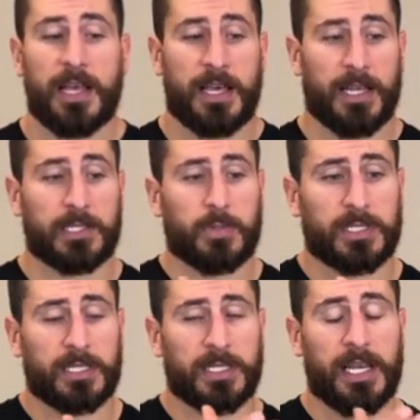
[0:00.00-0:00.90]
And that's
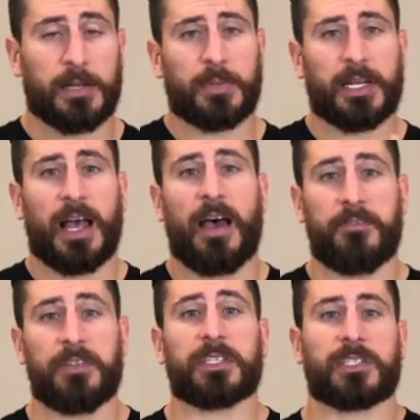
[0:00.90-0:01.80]
allowed me to
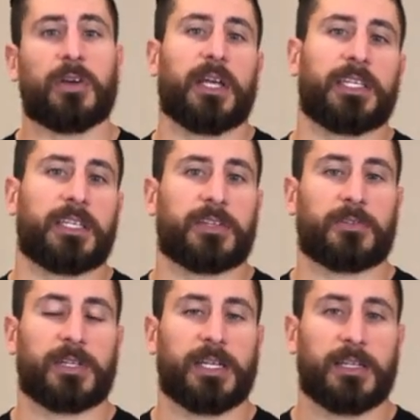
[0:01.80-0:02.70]
have this 9-year
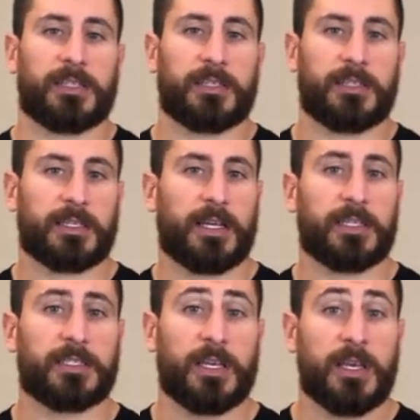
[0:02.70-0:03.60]
career. Okay.